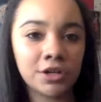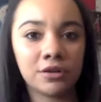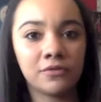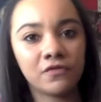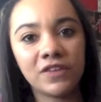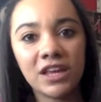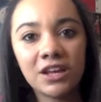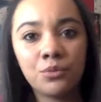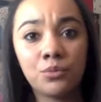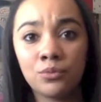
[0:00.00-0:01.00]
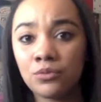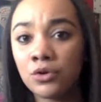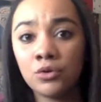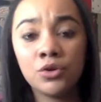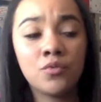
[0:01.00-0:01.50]
on your feed
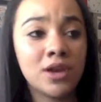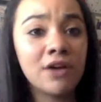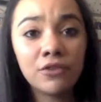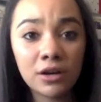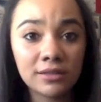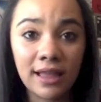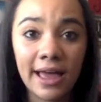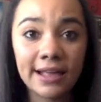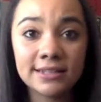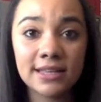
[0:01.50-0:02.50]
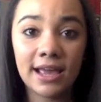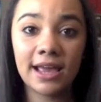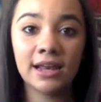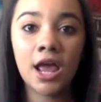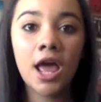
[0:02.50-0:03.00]
who you never liked.
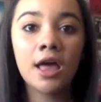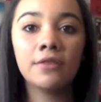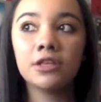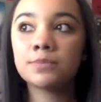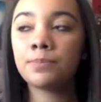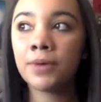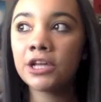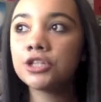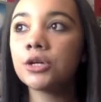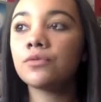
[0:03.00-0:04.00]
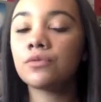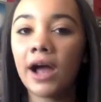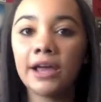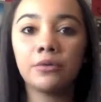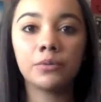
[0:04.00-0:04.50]
And this picture of
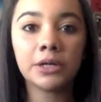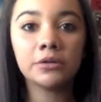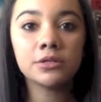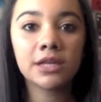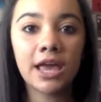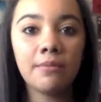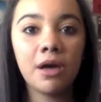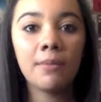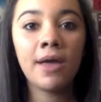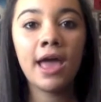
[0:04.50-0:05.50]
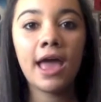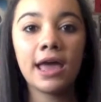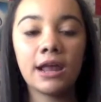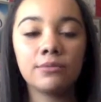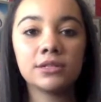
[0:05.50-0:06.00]
Ryan Reynolds came up,
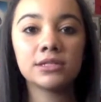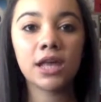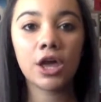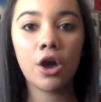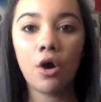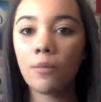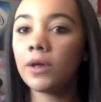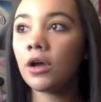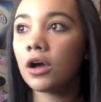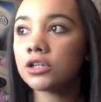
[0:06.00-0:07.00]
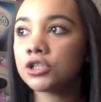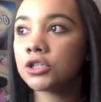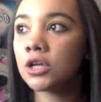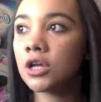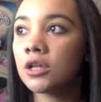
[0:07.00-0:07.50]
and I was like, oh my
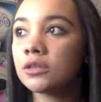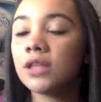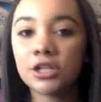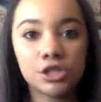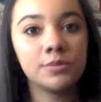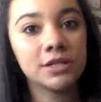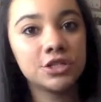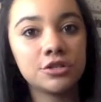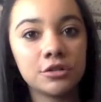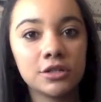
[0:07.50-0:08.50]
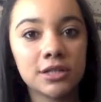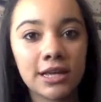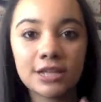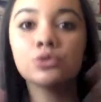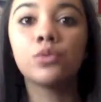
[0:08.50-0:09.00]
gosh, that's who my teacher looks like
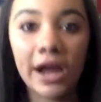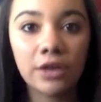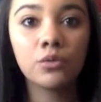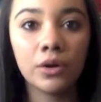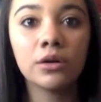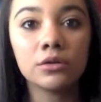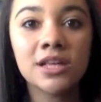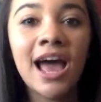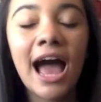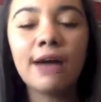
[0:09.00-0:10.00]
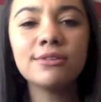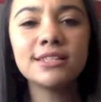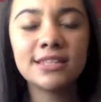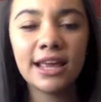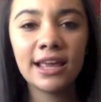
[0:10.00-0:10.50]
is Ryan Reynolds. I
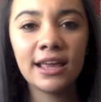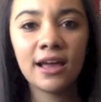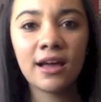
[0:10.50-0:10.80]
was saying